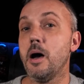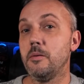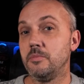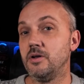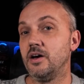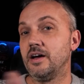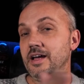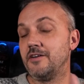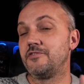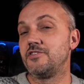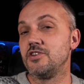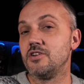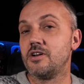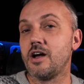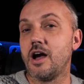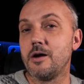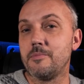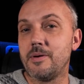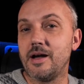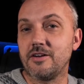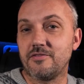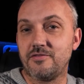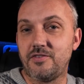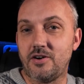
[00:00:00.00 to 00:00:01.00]
Look, if you go
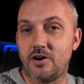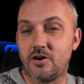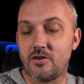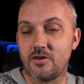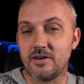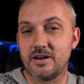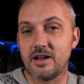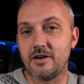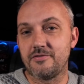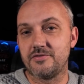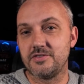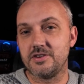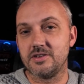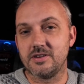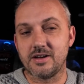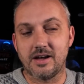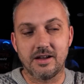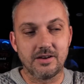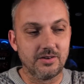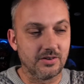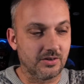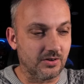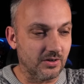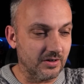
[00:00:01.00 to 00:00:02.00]
back far enough and you go
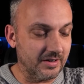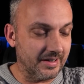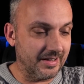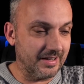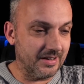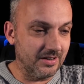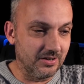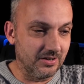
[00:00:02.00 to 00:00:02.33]
and look on